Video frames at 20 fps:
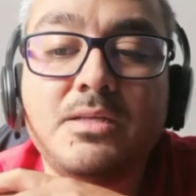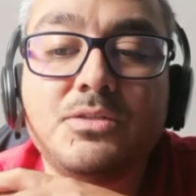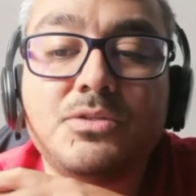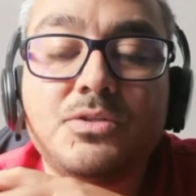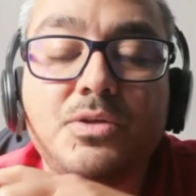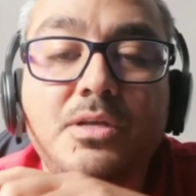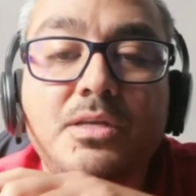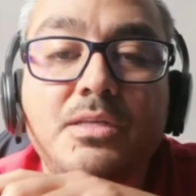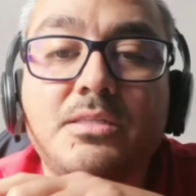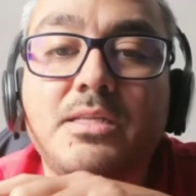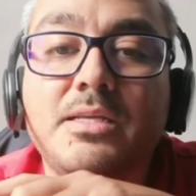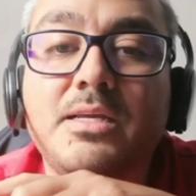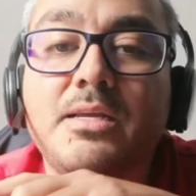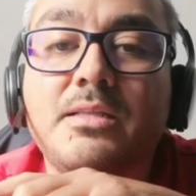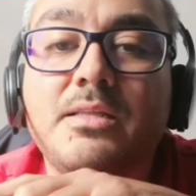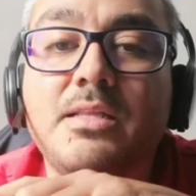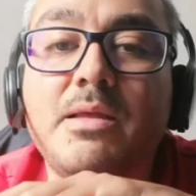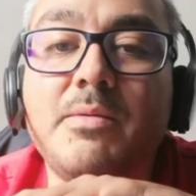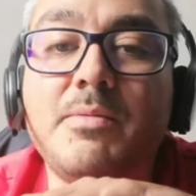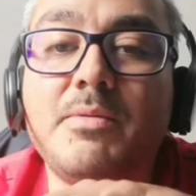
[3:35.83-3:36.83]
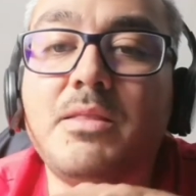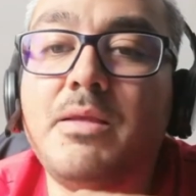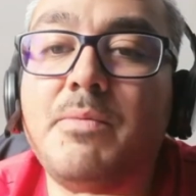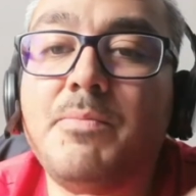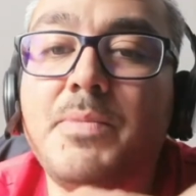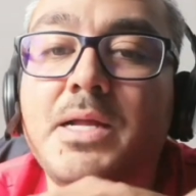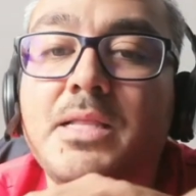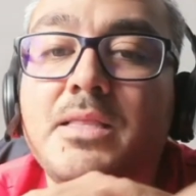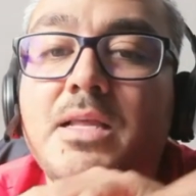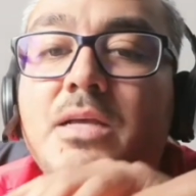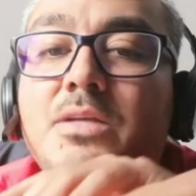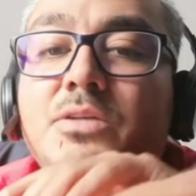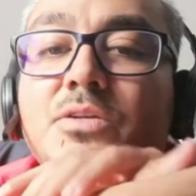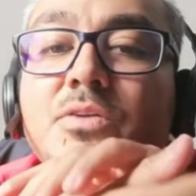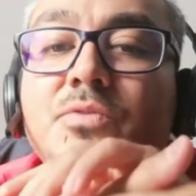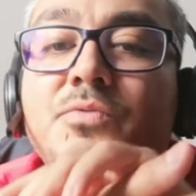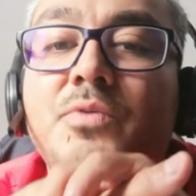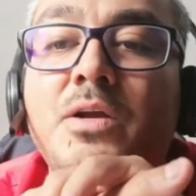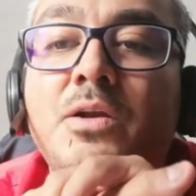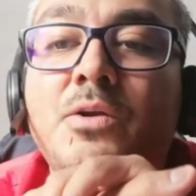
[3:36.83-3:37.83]
so it's the path I
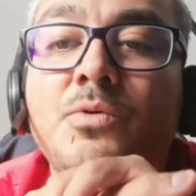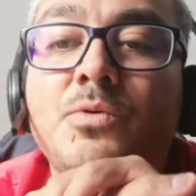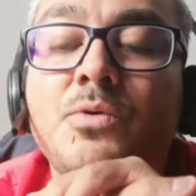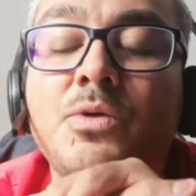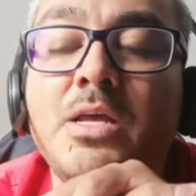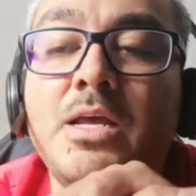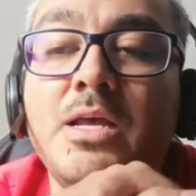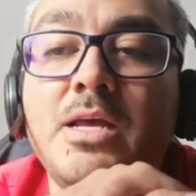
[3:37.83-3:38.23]
just follow.